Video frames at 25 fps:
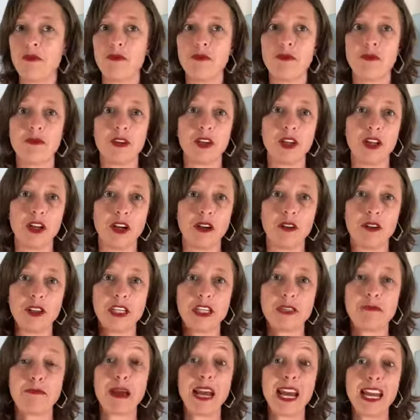this
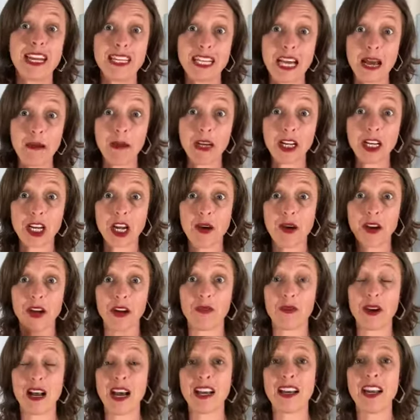pandemic going
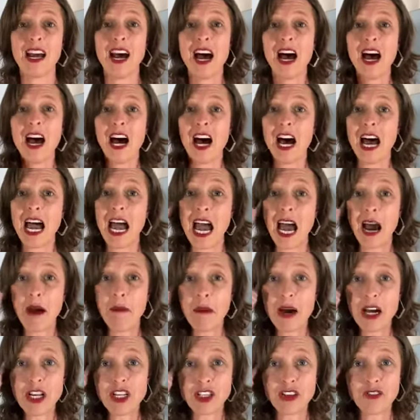around, how
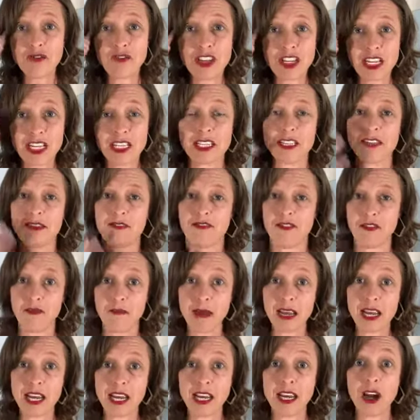much of this, for
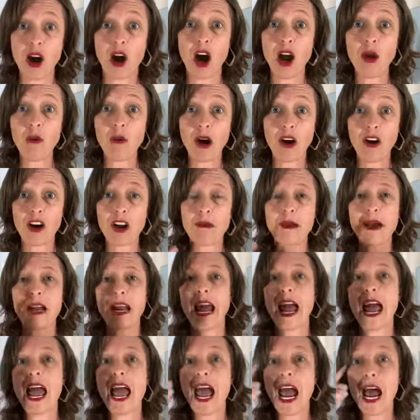me, I worry about
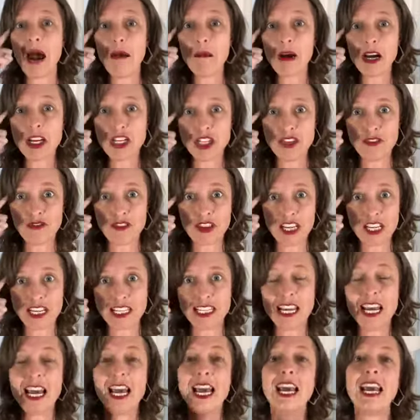how much of this
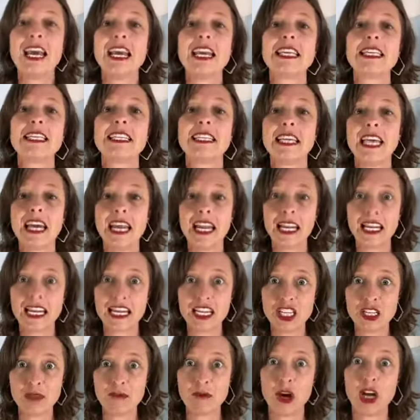is getting
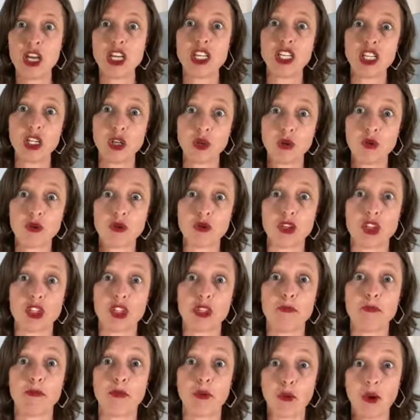into my children's
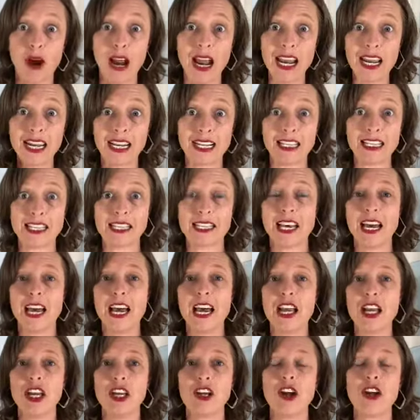brains.
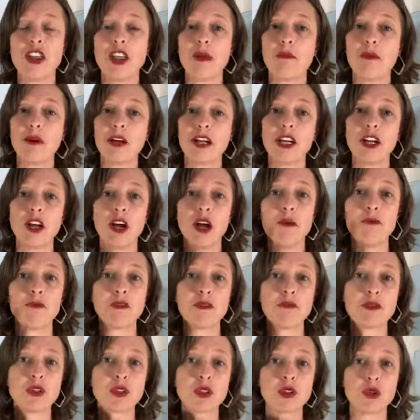You know, they bring it home from
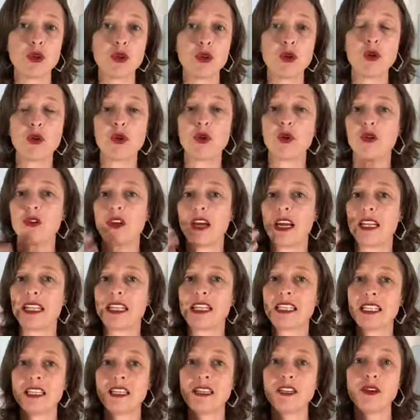school or they
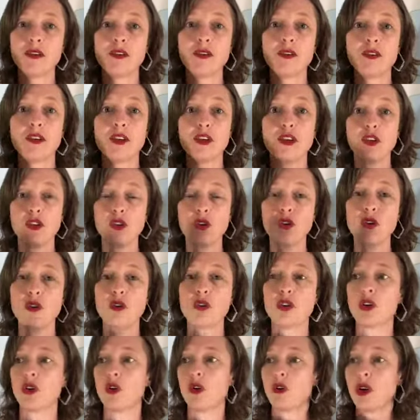listen to the news
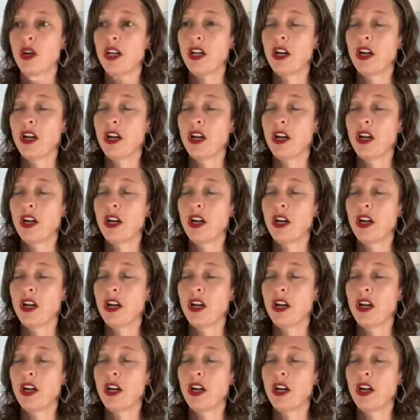or,